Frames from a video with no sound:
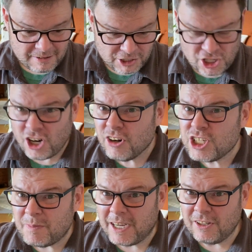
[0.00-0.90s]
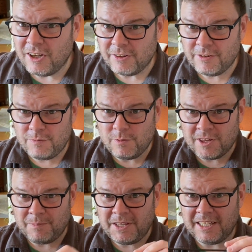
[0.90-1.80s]
charge my lungs through
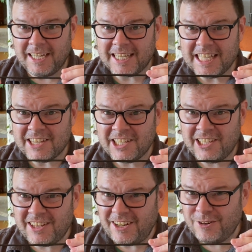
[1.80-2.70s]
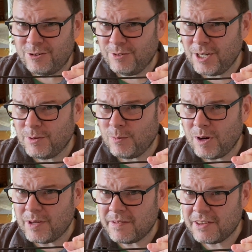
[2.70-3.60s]
something like this? And does that agree with
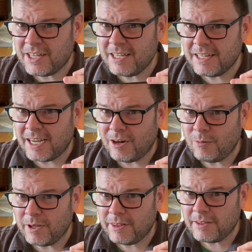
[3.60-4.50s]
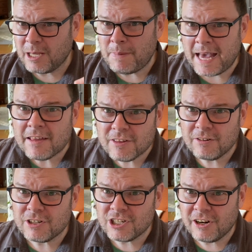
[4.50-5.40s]
what we've seen now with
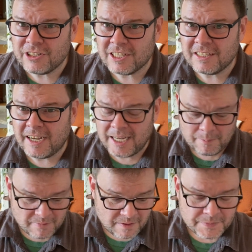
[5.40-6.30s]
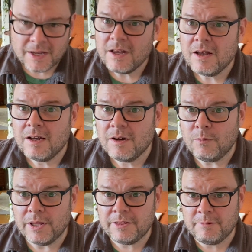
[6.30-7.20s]
capacitor charging times
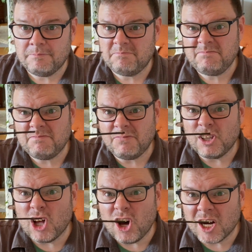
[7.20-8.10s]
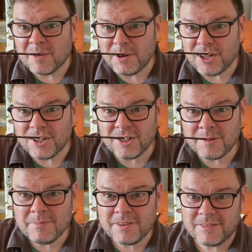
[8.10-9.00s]
with long
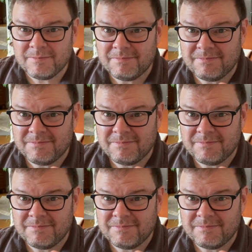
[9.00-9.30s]
bulbs,